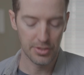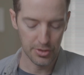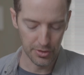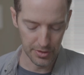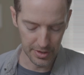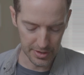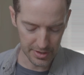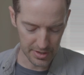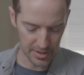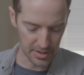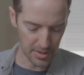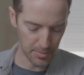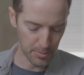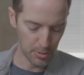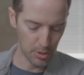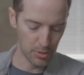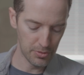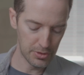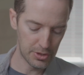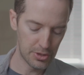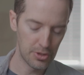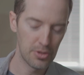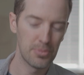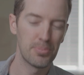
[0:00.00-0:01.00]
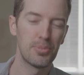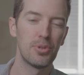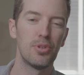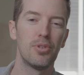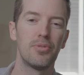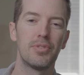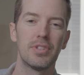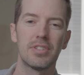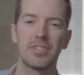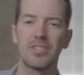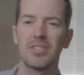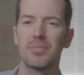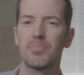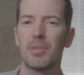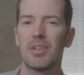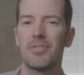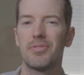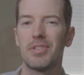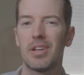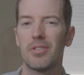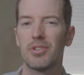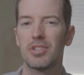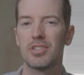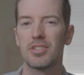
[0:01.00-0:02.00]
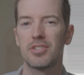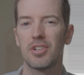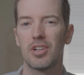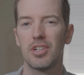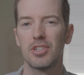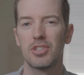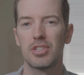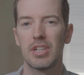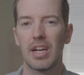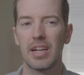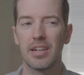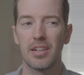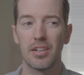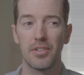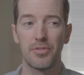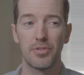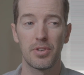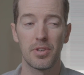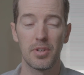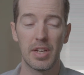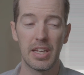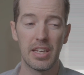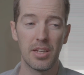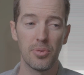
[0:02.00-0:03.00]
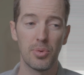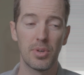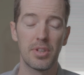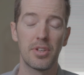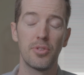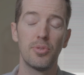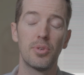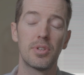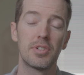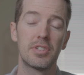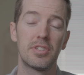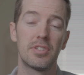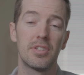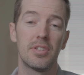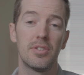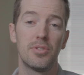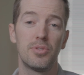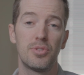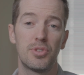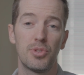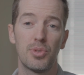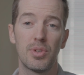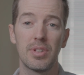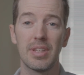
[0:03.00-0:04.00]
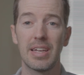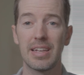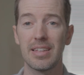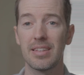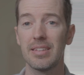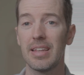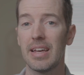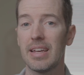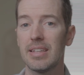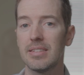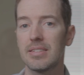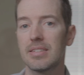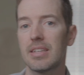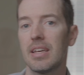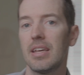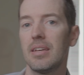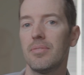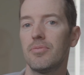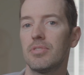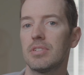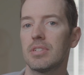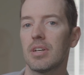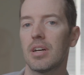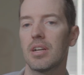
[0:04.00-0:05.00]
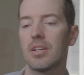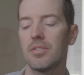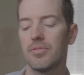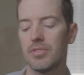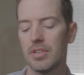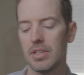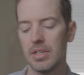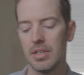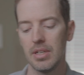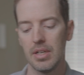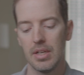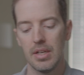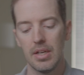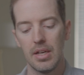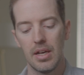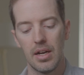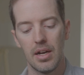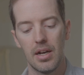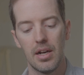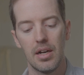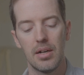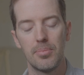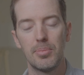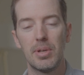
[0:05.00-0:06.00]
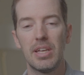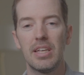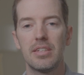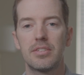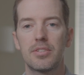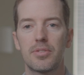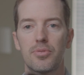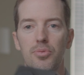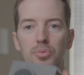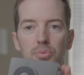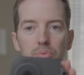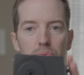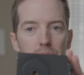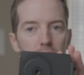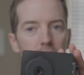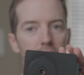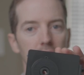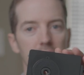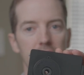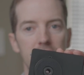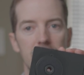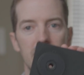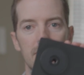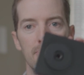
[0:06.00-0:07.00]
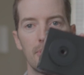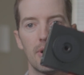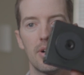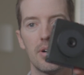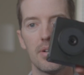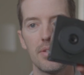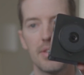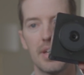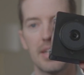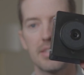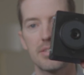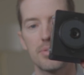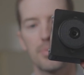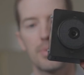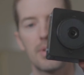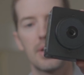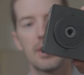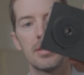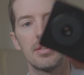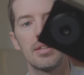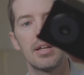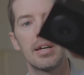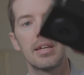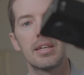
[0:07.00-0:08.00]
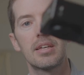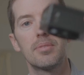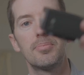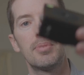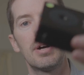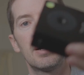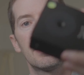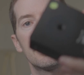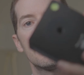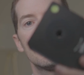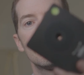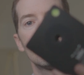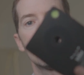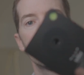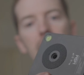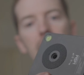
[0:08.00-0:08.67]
so this is the Move Shoot Move. This is my favorite star tracker for anyone who's doing like landscape photography. It's really small. That's what I like about it.